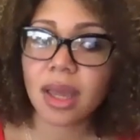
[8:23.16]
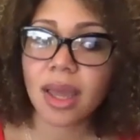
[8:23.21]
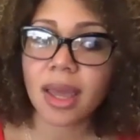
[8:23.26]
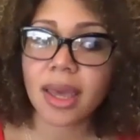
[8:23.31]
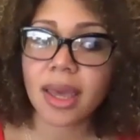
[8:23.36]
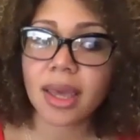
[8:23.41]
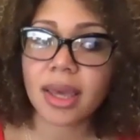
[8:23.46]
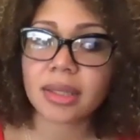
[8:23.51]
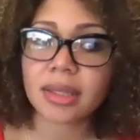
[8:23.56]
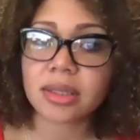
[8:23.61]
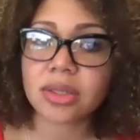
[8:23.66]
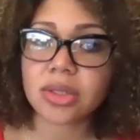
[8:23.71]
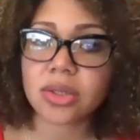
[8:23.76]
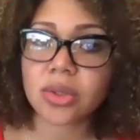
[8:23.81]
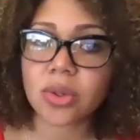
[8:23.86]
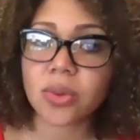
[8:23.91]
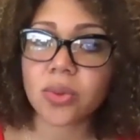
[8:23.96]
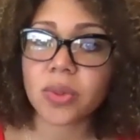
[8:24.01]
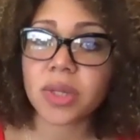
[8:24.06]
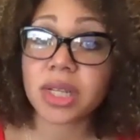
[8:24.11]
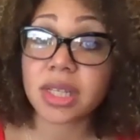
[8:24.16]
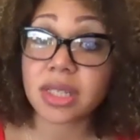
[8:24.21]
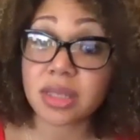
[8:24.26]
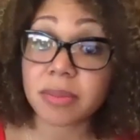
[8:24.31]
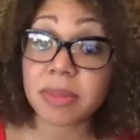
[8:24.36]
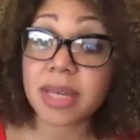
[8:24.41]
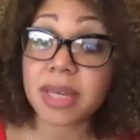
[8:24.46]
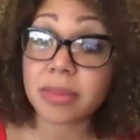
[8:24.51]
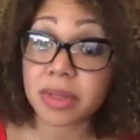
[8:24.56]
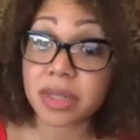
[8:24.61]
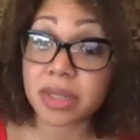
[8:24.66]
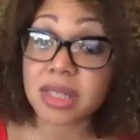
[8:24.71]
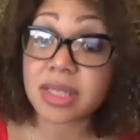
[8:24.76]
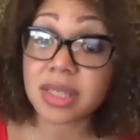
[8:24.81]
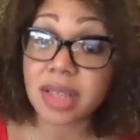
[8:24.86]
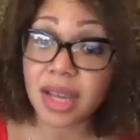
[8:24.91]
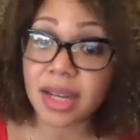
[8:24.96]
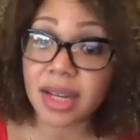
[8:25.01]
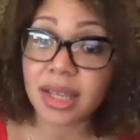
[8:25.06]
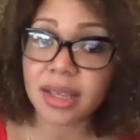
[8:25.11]
And so we need to be able to
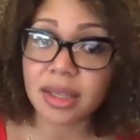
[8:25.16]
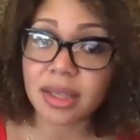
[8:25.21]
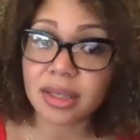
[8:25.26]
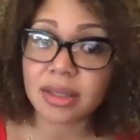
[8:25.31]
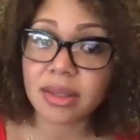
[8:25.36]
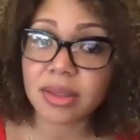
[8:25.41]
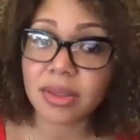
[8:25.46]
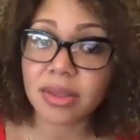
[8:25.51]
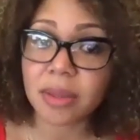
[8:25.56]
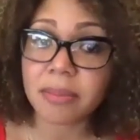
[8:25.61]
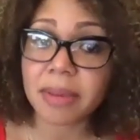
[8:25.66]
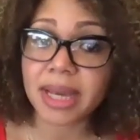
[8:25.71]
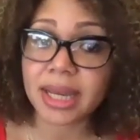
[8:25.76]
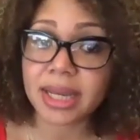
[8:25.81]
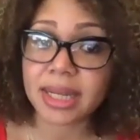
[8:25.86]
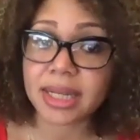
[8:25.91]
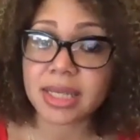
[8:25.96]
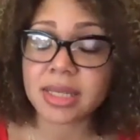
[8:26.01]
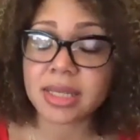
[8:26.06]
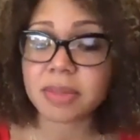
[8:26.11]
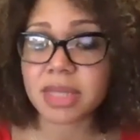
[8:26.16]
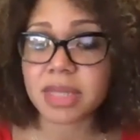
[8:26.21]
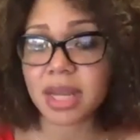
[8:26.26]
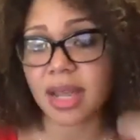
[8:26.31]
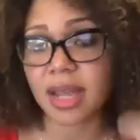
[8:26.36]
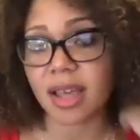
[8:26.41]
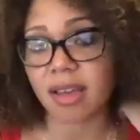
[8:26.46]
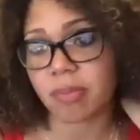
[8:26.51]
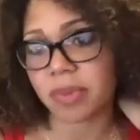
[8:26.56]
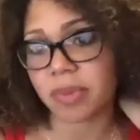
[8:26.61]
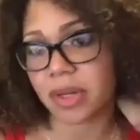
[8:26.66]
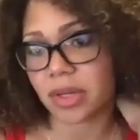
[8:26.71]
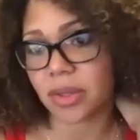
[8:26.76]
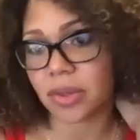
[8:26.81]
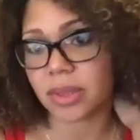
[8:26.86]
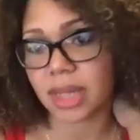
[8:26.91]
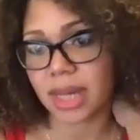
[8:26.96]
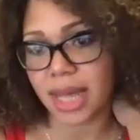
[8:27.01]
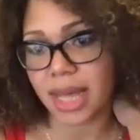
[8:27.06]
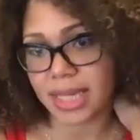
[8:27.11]
study the mechanisms that have been
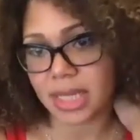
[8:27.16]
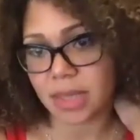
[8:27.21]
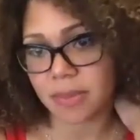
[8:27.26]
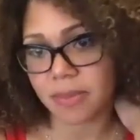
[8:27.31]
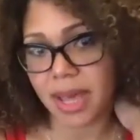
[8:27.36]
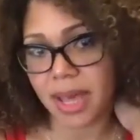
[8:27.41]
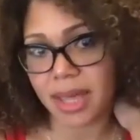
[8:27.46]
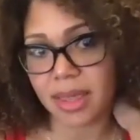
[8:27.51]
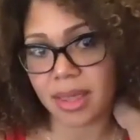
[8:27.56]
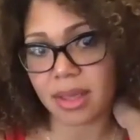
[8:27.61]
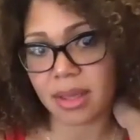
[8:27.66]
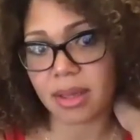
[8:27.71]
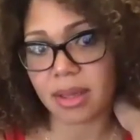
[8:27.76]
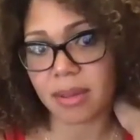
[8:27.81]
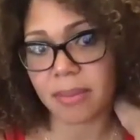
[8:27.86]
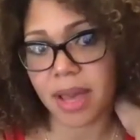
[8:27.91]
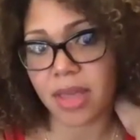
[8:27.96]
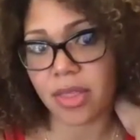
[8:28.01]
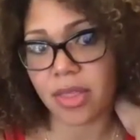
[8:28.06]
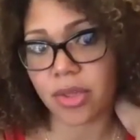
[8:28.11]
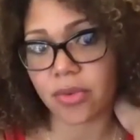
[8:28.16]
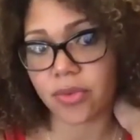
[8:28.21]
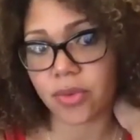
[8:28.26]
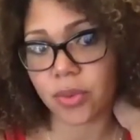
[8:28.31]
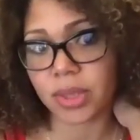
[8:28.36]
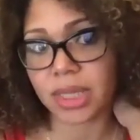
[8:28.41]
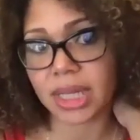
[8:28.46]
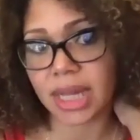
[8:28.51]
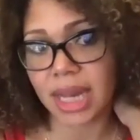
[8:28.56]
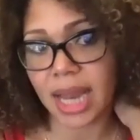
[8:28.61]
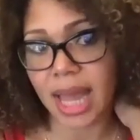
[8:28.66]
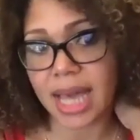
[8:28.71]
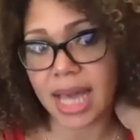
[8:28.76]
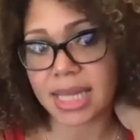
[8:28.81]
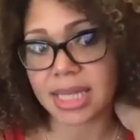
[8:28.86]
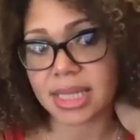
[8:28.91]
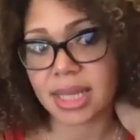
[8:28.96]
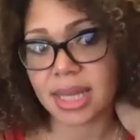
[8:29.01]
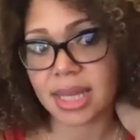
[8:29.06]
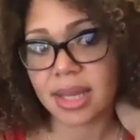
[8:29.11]
utilized by the, by the ruling
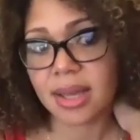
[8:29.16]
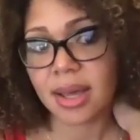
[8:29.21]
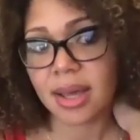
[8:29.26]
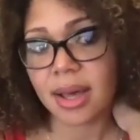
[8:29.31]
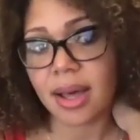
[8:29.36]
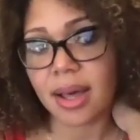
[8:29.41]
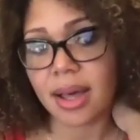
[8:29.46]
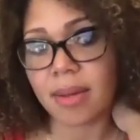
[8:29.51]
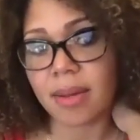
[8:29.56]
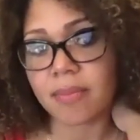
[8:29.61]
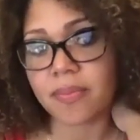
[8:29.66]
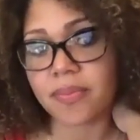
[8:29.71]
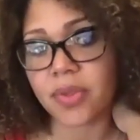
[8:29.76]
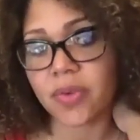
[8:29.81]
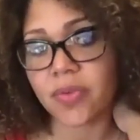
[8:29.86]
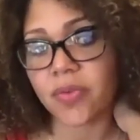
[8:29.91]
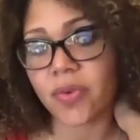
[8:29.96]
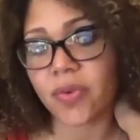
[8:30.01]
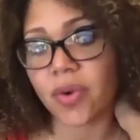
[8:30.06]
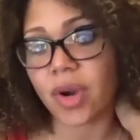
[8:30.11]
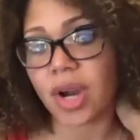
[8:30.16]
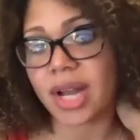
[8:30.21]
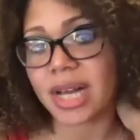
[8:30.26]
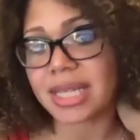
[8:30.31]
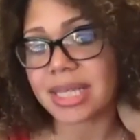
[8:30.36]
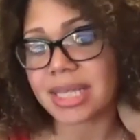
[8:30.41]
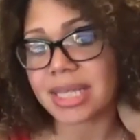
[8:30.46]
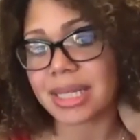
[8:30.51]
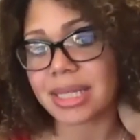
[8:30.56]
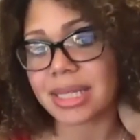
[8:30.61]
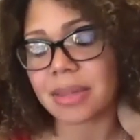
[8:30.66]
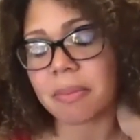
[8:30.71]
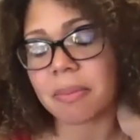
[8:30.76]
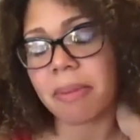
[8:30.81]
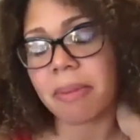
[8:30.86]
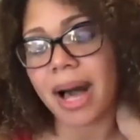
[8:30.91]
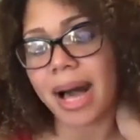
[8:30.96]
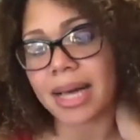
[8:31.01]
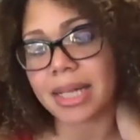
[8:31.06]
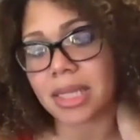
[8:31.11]
class. Um, for us, it is
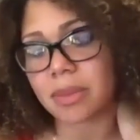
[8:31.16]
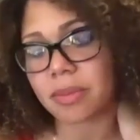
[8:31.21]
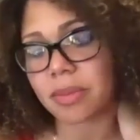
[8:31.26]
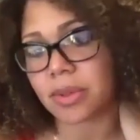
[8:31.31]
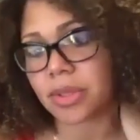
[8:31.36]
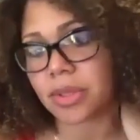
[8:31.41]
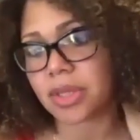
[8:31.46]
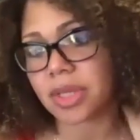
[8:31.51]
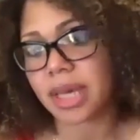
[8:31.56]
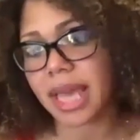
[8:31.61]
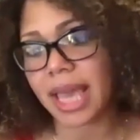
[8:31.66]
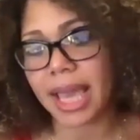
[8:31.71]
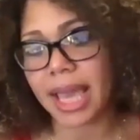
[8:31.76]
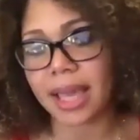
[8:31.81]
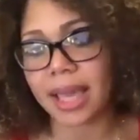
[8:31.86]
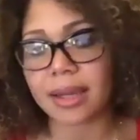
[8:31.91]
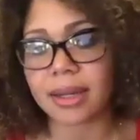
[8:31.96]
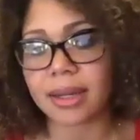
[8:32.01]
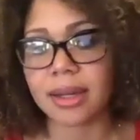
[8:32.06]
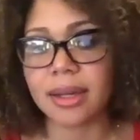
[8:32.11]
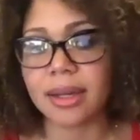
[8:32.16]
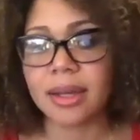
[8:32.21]
impossible to gain